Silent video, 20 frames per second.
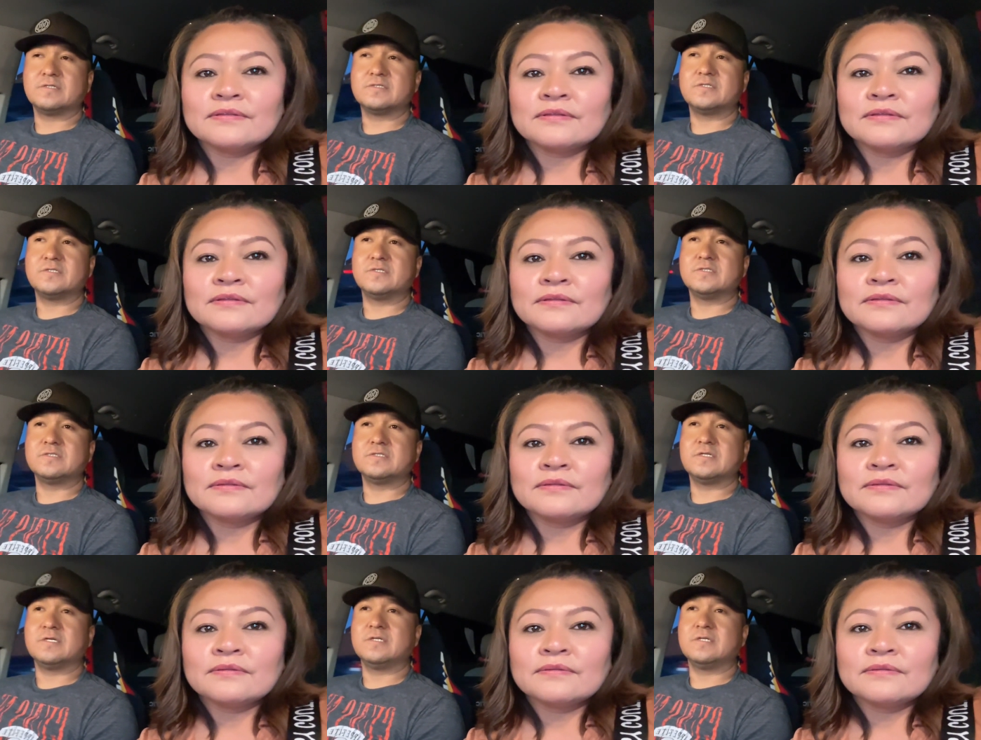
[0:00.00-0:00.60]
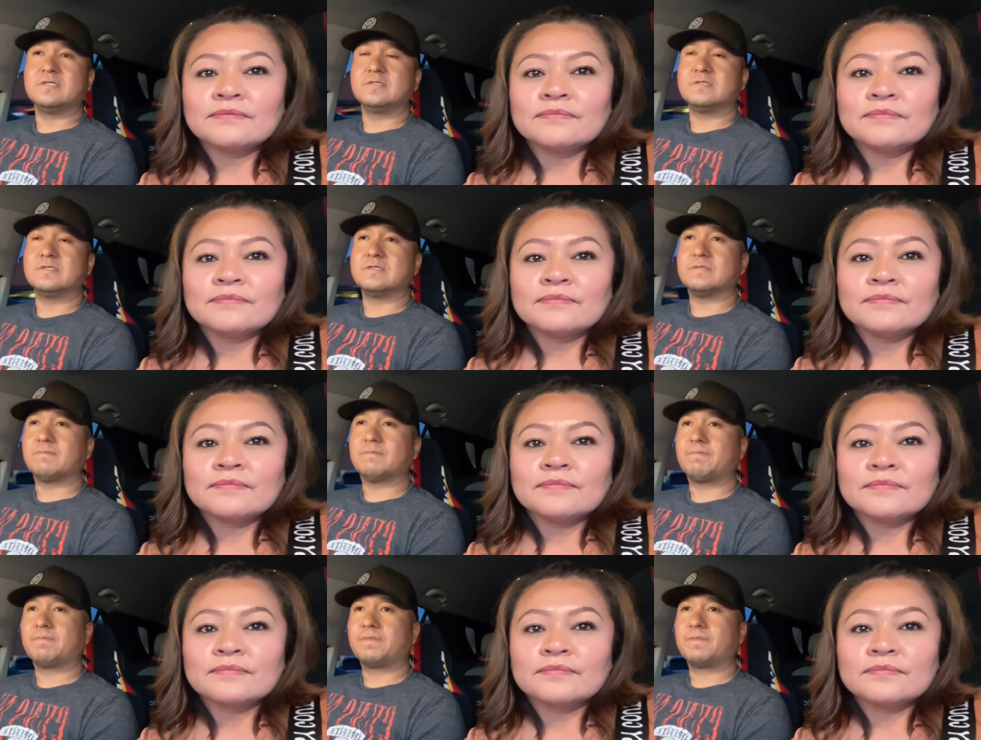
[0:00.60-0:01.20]
Speaker 1: Tuesday,
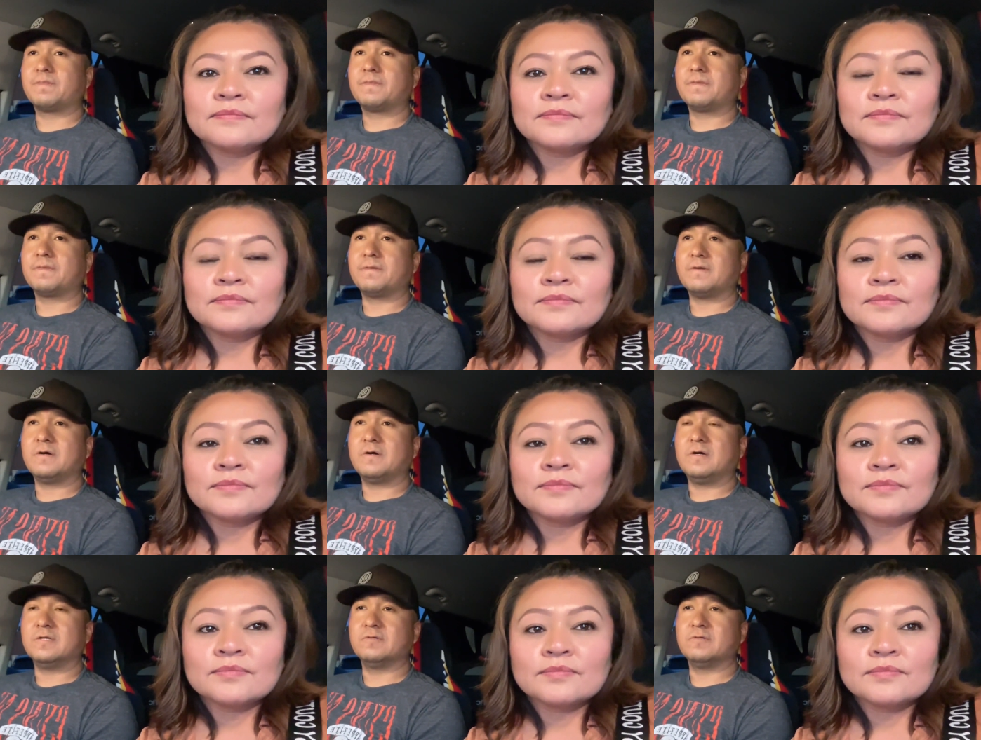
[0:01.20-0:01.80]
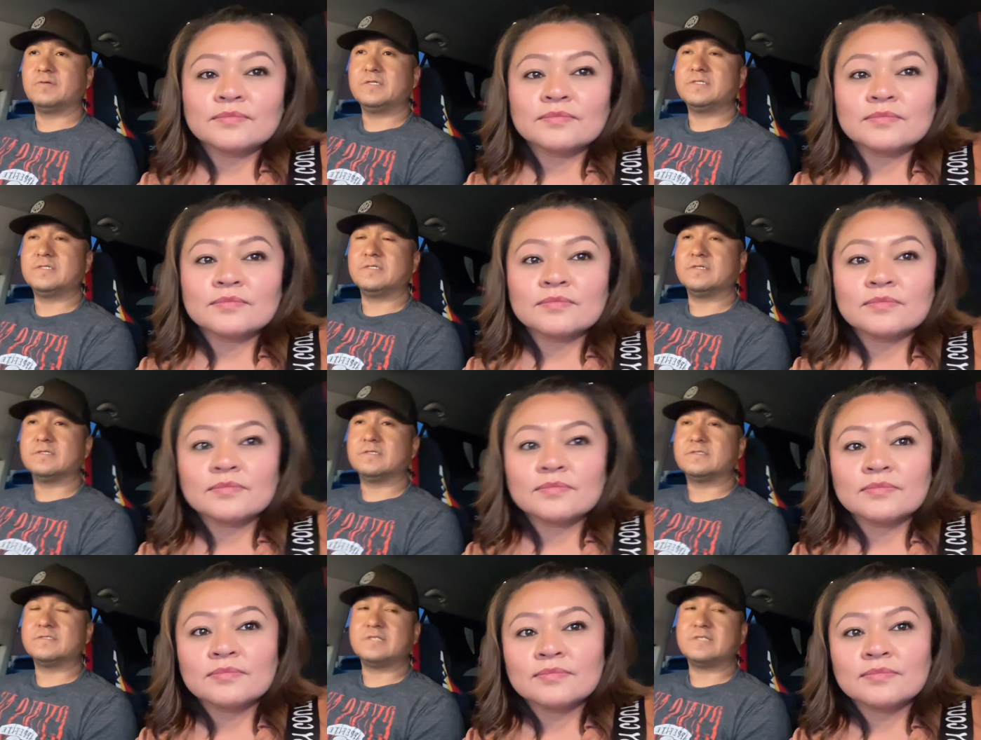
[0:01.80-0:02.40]
all the way
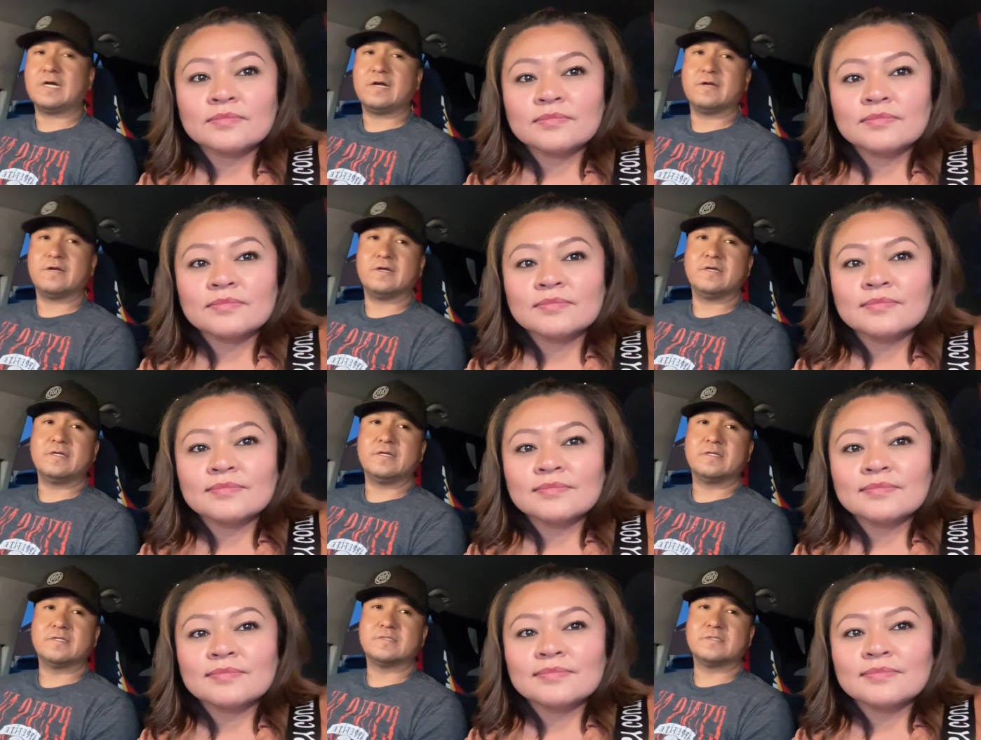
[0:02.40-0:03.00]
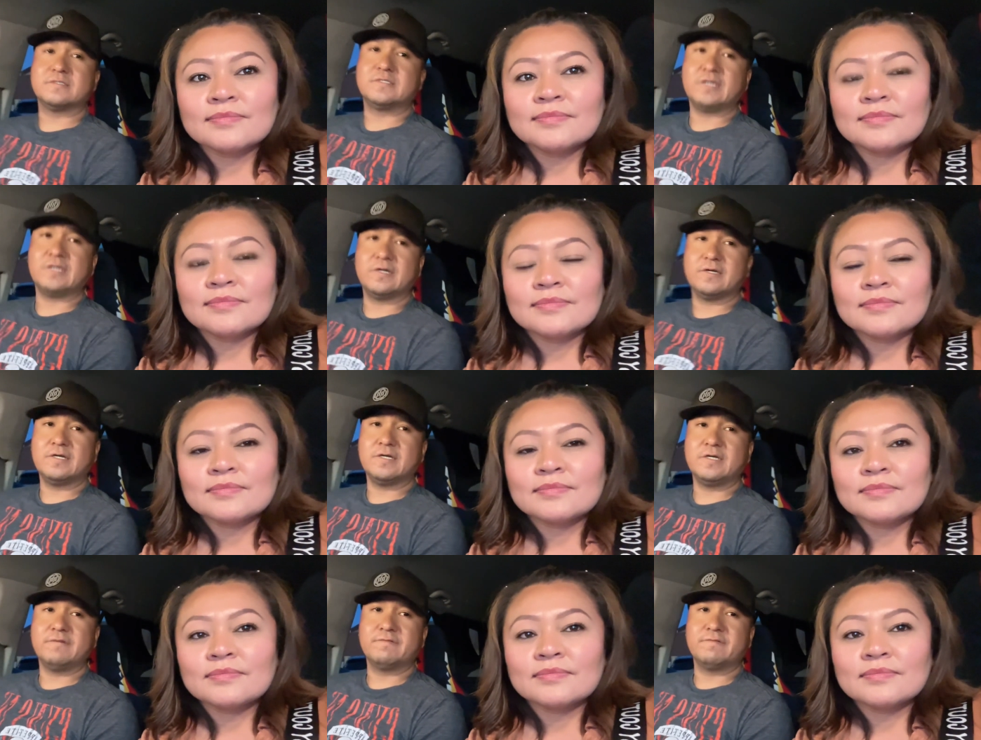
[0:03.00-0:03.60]
to Saturday,
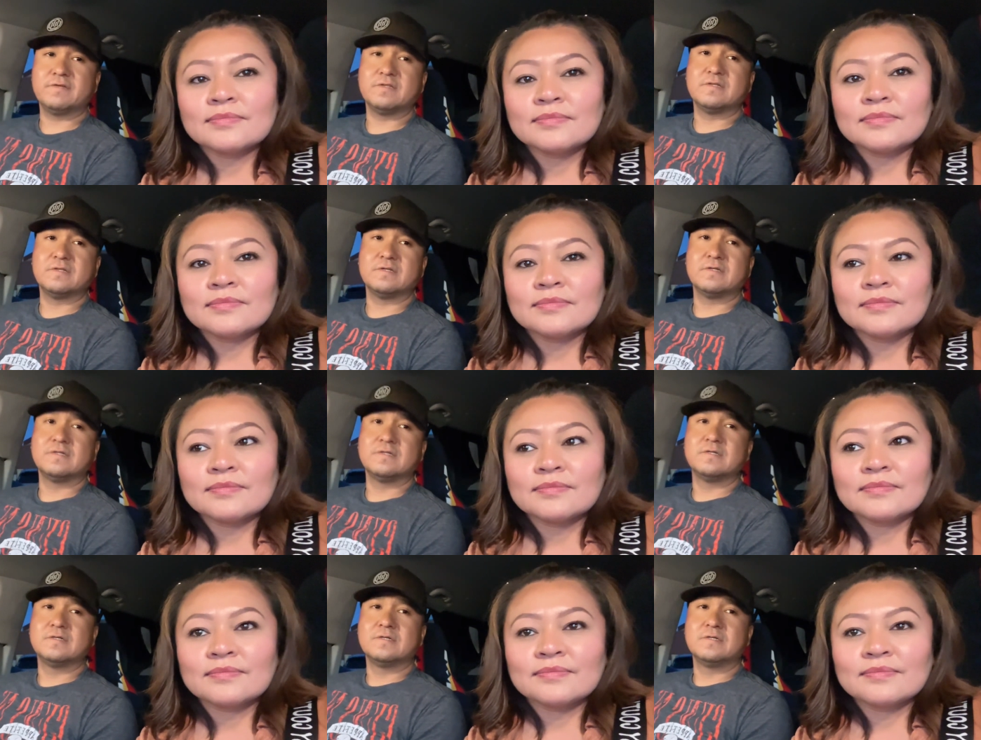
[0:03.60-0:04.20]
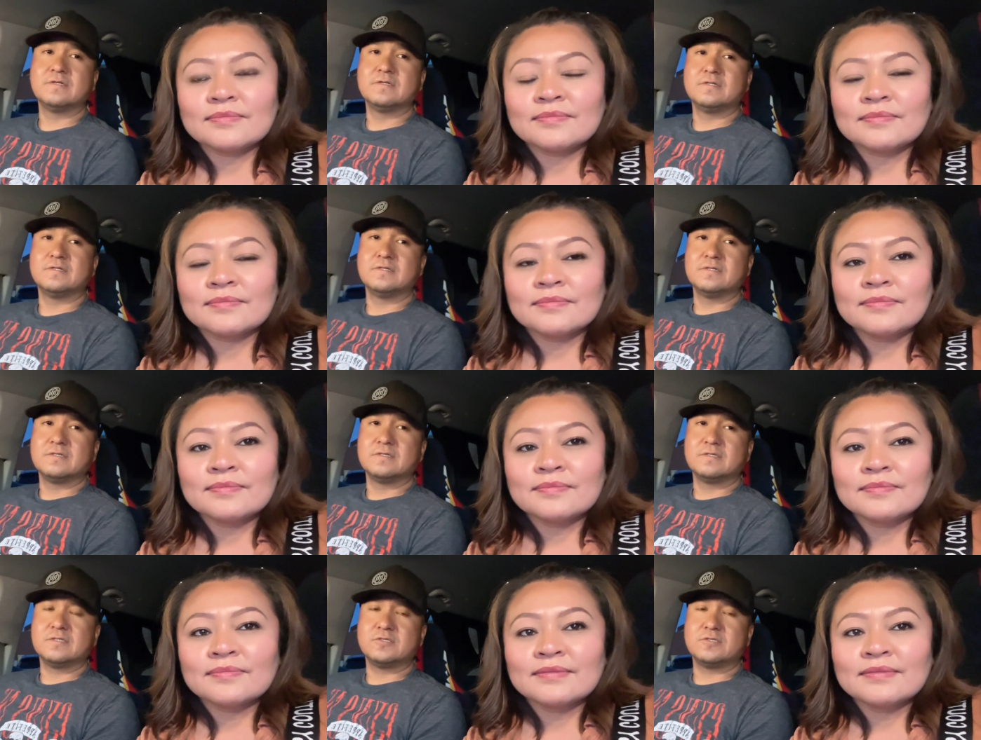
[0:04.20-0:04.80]
Saturday evening.
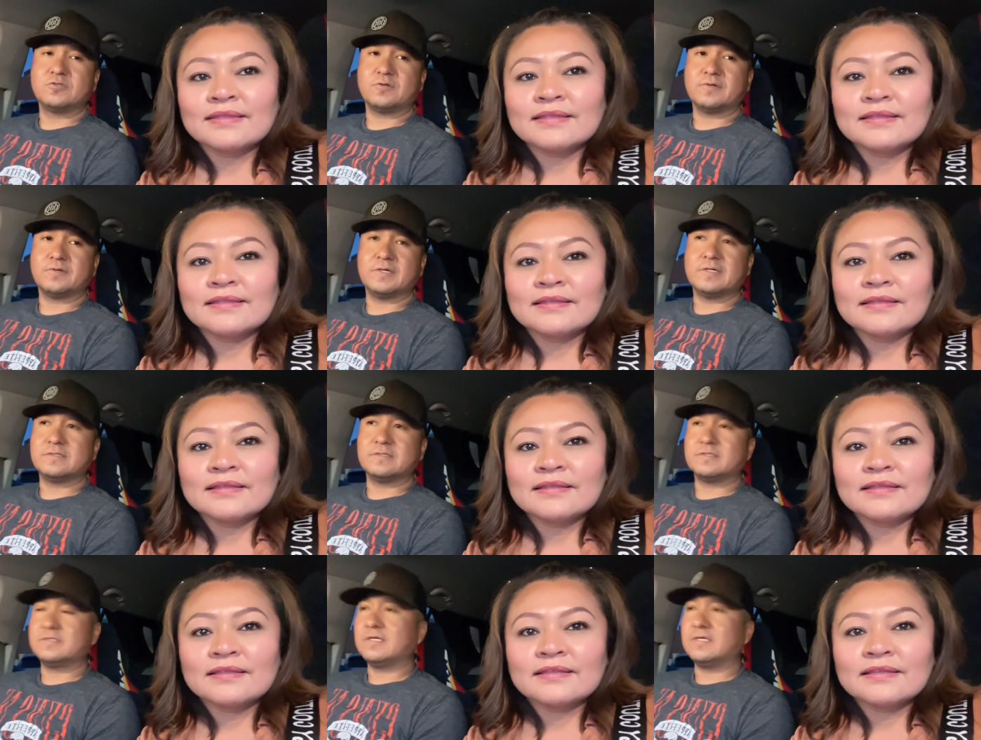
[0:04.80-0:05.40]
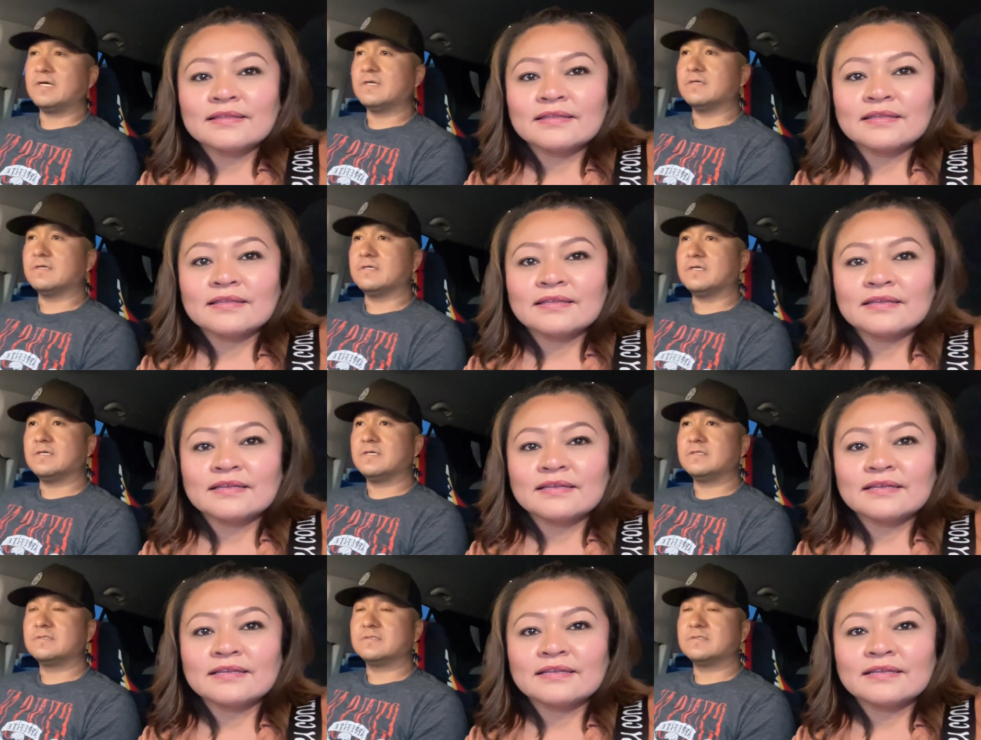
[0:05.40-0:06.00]
Short round
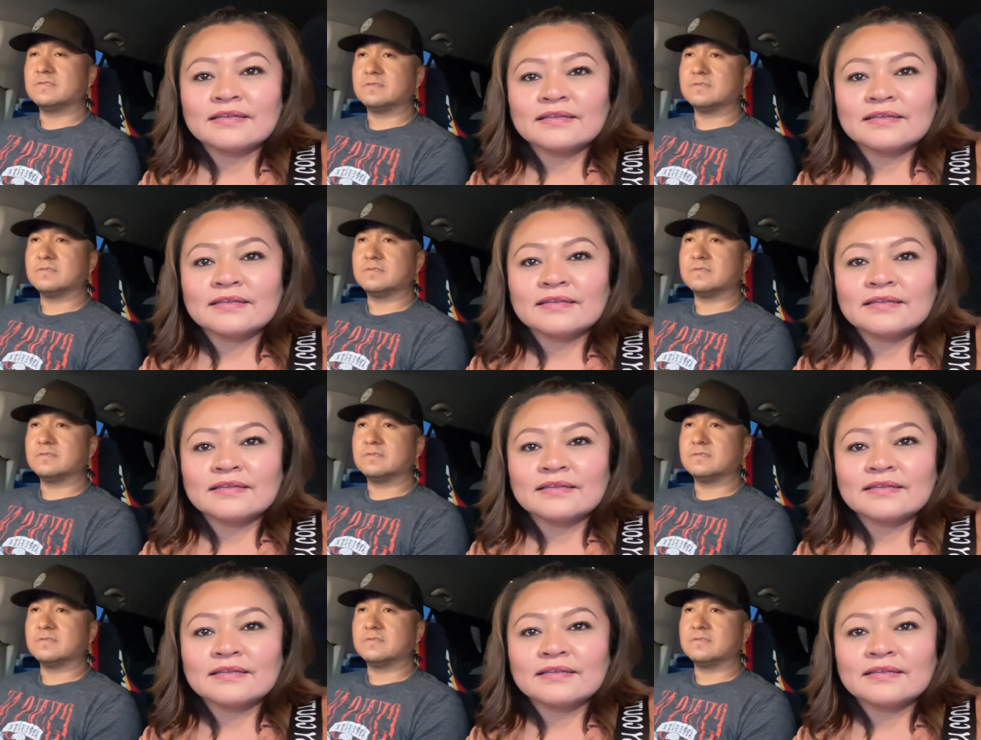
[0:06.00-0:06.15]
Saturday, so